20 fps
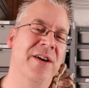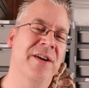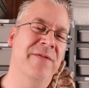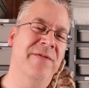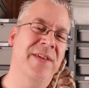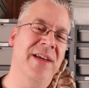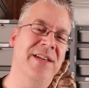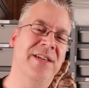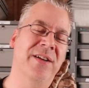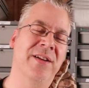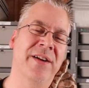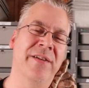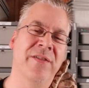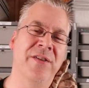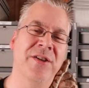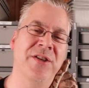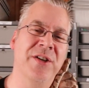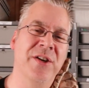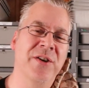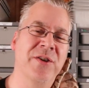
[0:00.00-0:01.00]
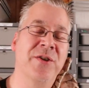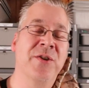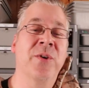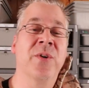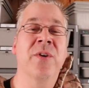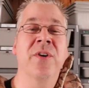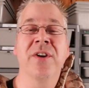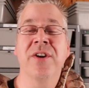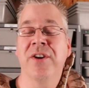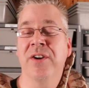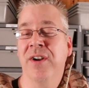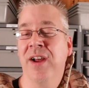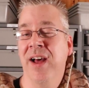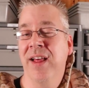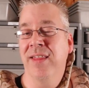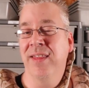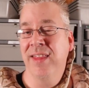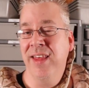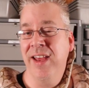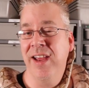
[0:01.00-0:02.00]
If they deliver to your door and you're
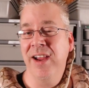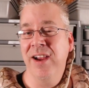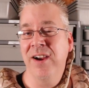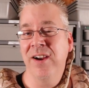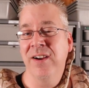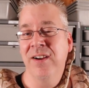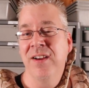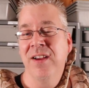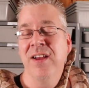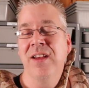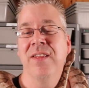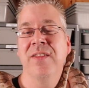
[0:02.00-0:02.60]
not there,